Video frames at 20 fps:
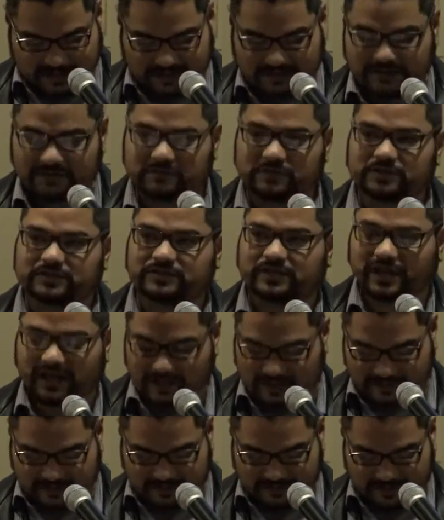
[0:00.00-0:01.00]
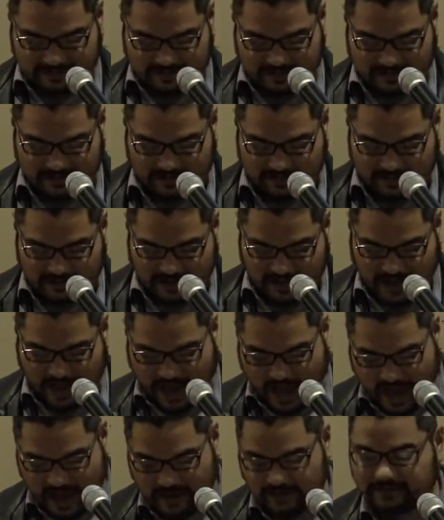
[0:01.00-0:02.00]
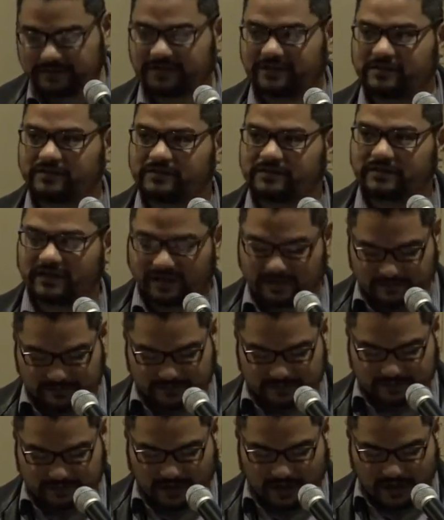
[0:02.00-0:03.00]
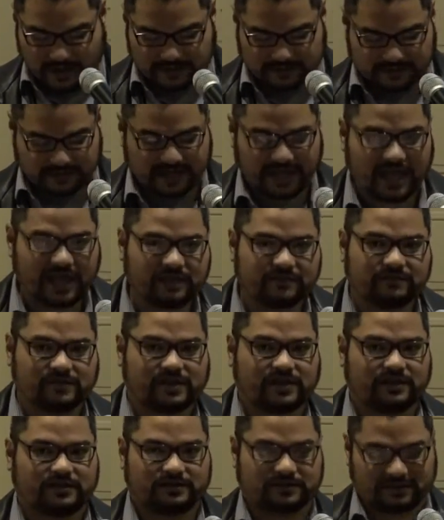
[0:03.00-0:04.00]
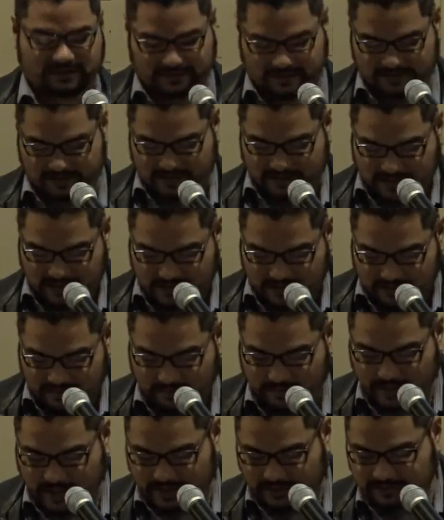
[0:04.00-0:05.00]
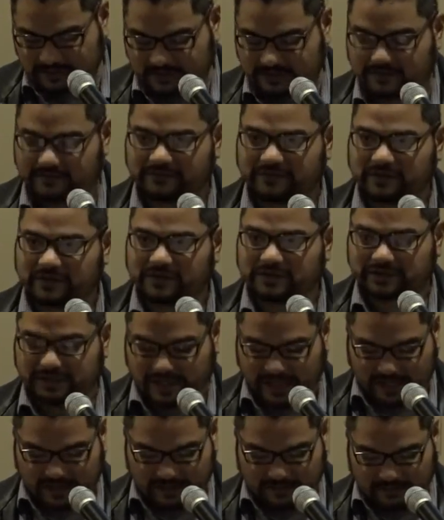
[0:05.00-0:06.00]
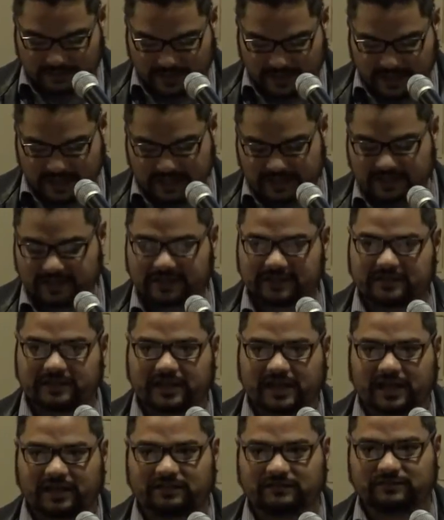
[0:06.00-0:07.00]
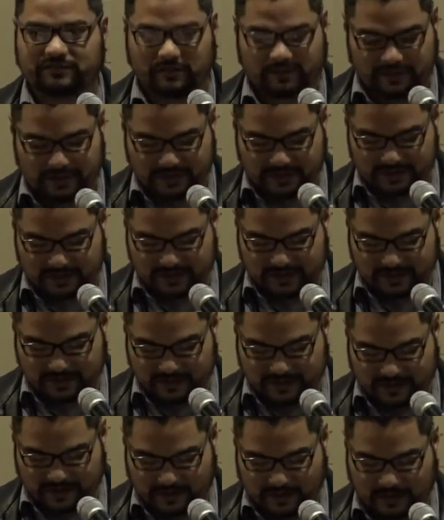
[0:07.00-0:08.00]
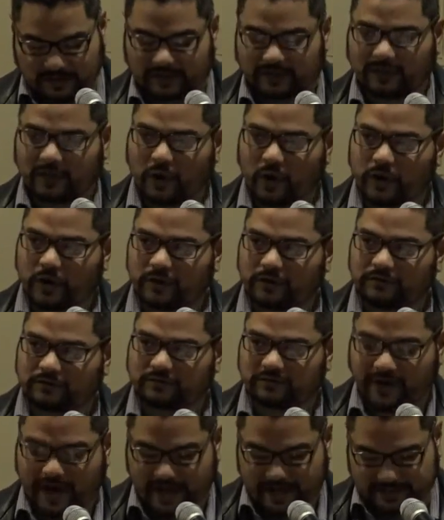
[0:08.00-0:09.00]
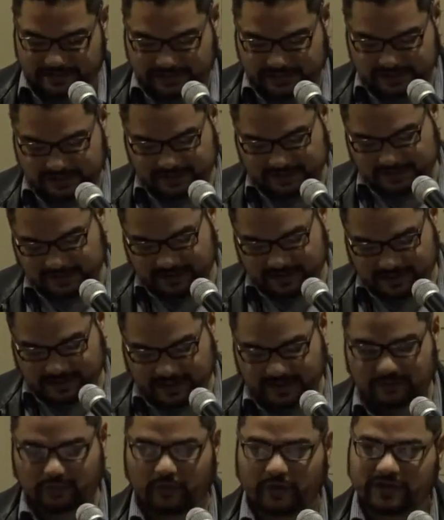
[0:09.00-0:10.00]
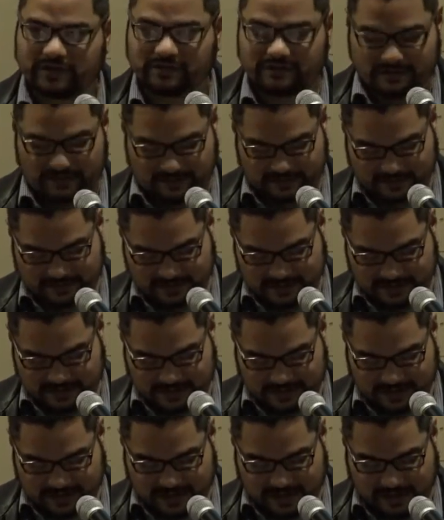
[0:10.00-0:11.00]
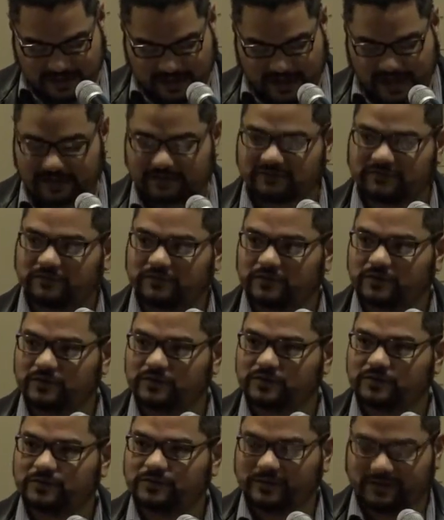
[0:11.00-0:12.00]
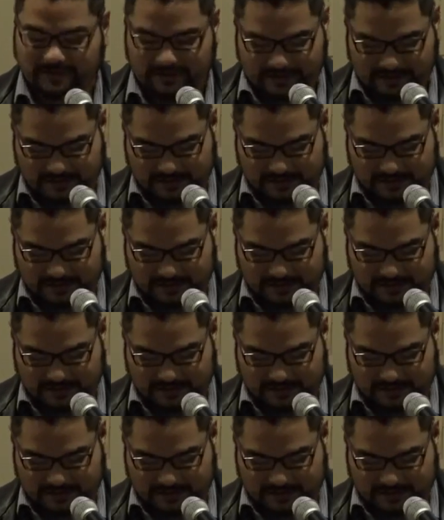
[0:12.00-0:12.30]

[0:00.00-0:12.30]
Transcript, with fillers: He will tell us how the self-taught aviator built the first airplane in California on a local ranch in Windsor and flew